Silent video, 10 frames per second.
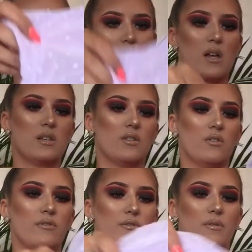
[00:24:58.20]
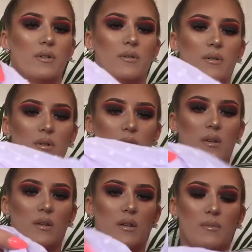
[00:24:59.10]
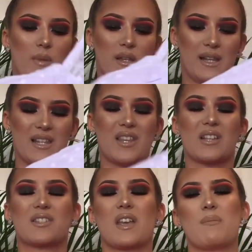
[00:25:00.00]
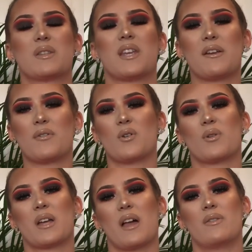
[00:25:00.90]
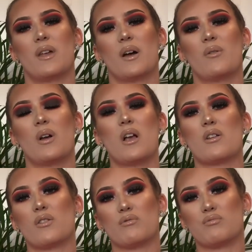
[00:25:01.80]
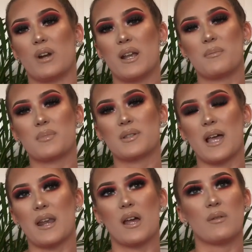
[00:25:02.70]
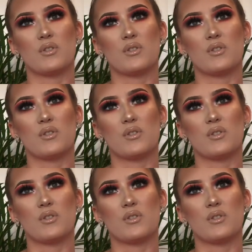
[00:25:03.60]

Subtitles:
kind of, basically, it's that same material again though that rips, and I